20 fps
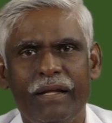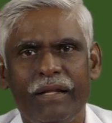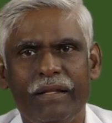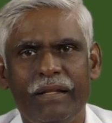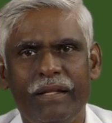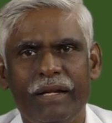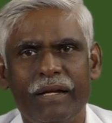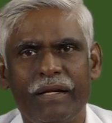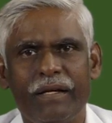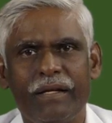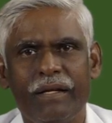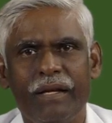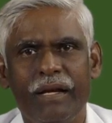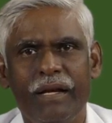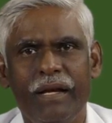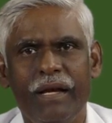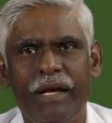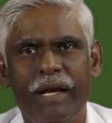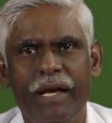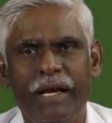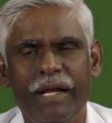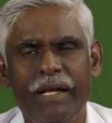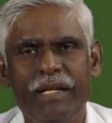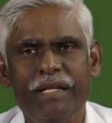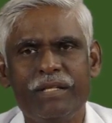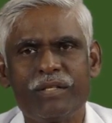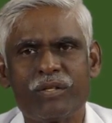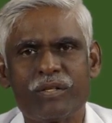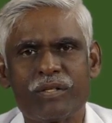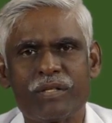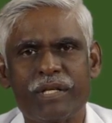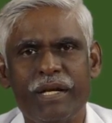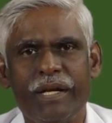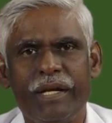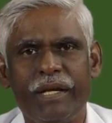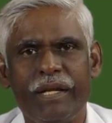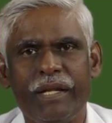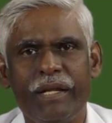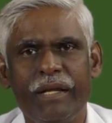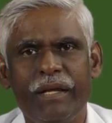that any
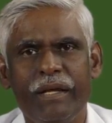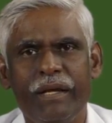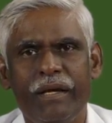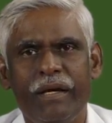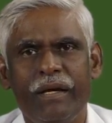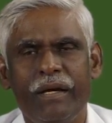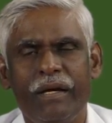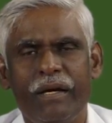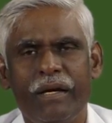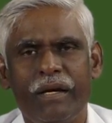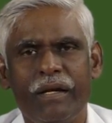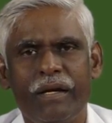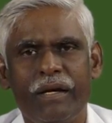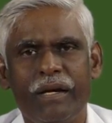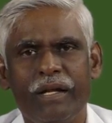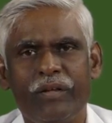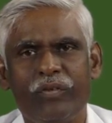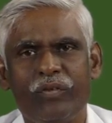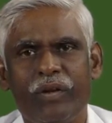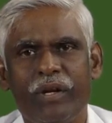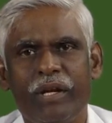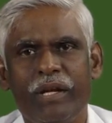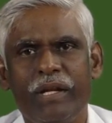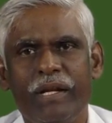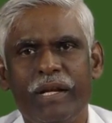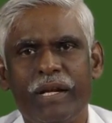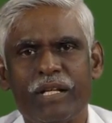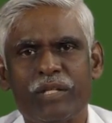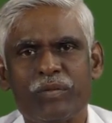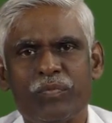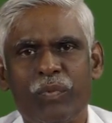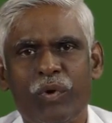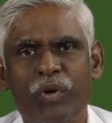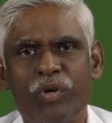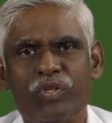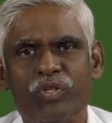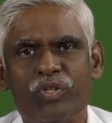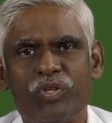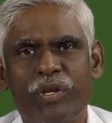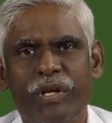society naturally
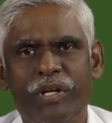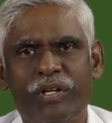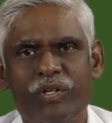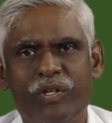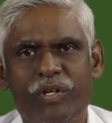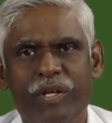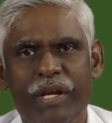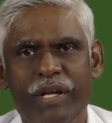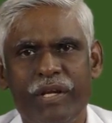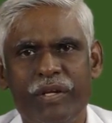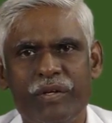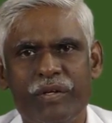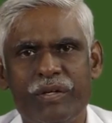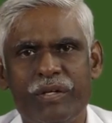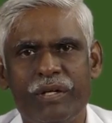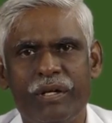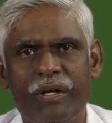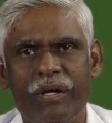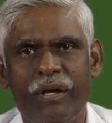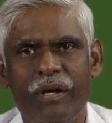responds to a change.